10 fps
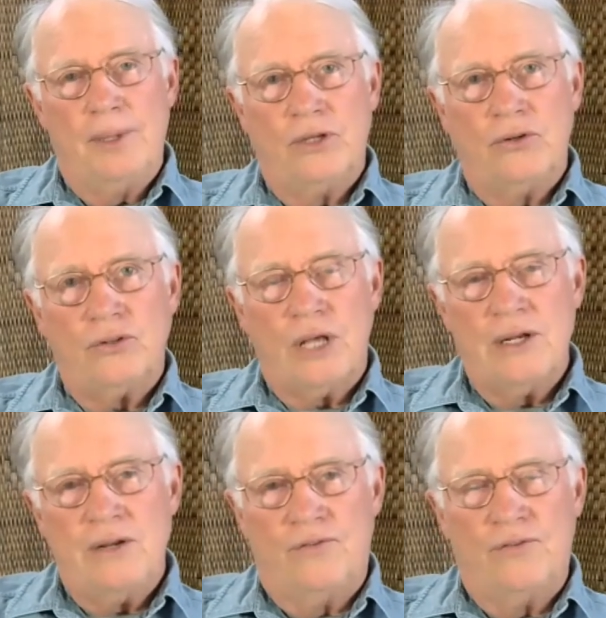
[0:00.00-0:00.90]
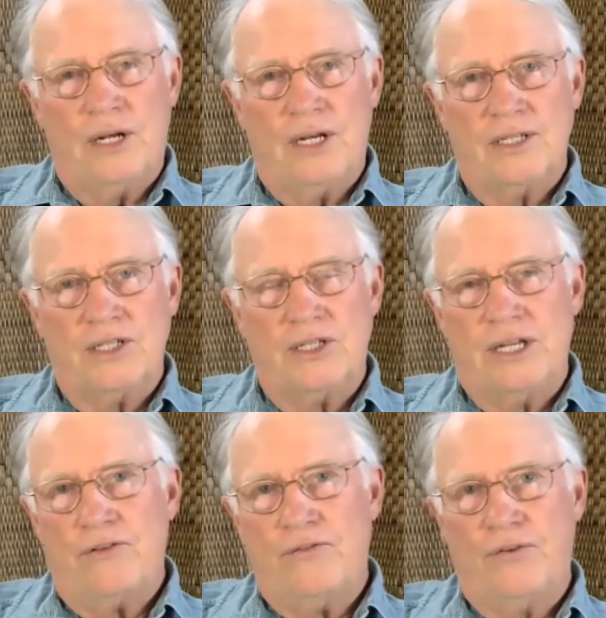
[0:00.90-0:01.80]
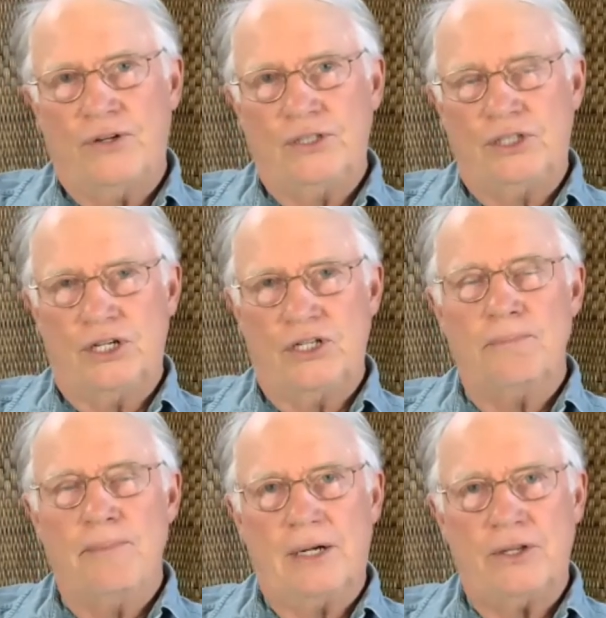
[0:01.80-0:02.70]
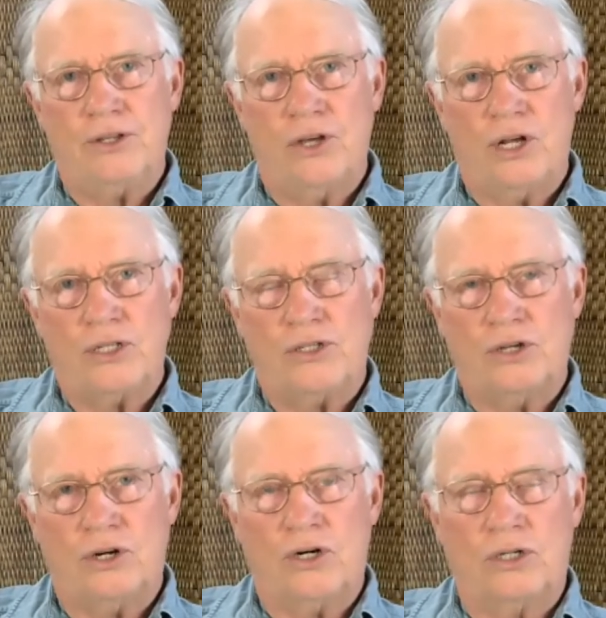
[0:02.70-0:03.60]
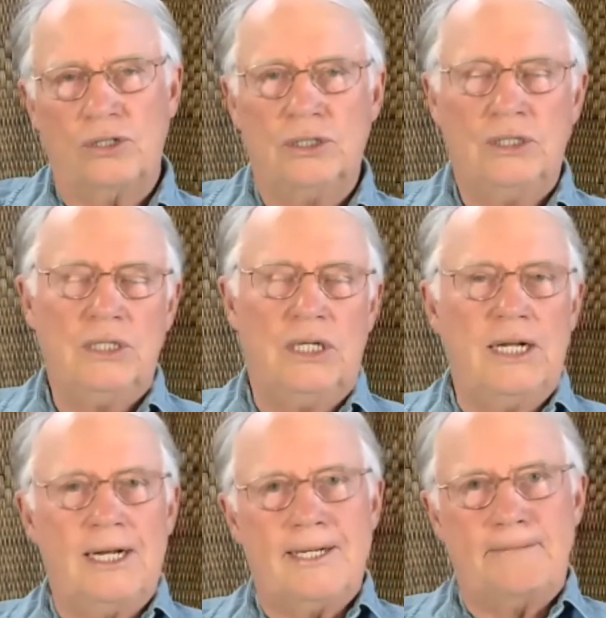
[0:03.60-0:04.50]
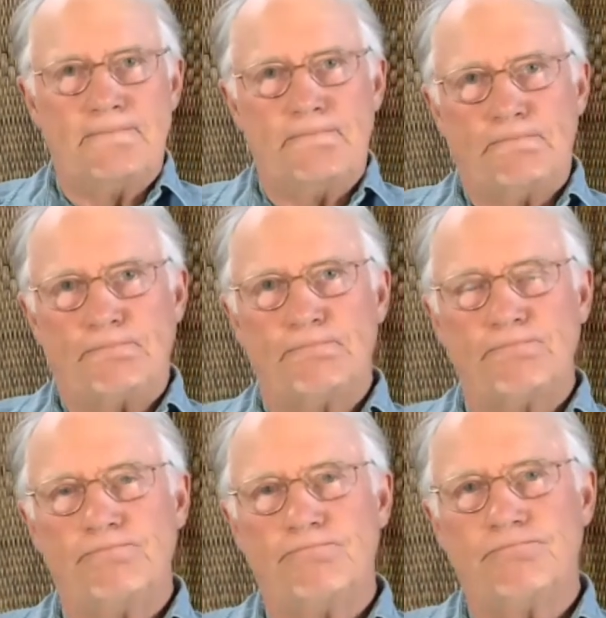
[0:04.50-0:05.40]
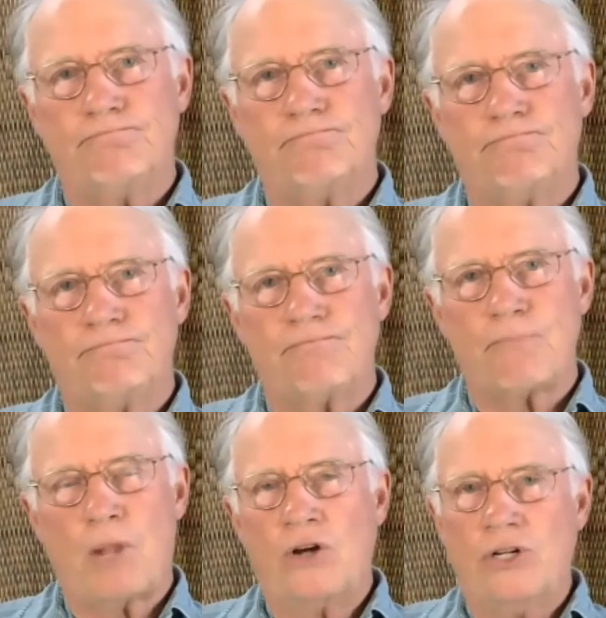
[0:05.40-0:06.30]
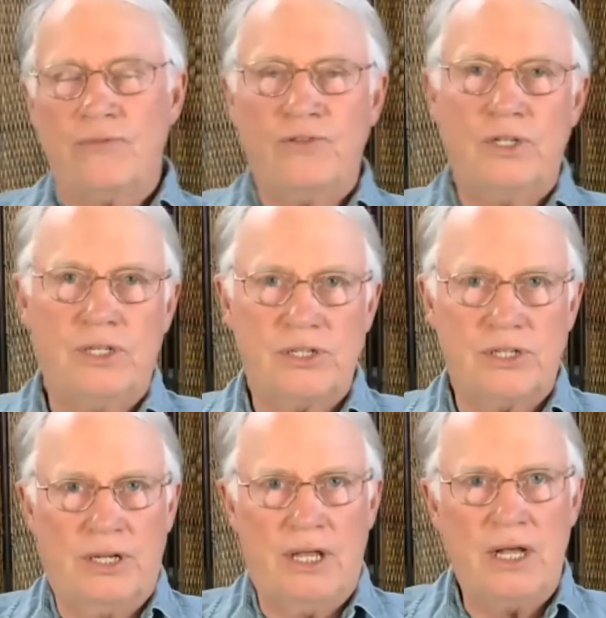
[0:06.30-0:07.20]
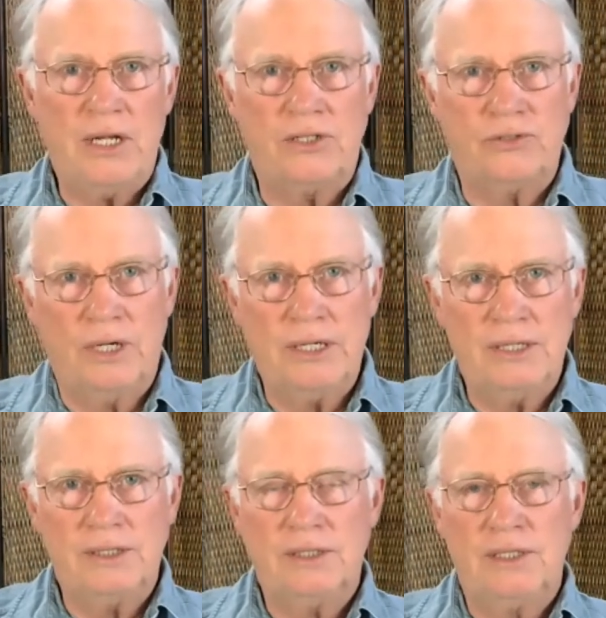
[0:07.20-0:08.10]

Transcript: But those kind of self-judgmental thoughts um, are tough to dislodge, right?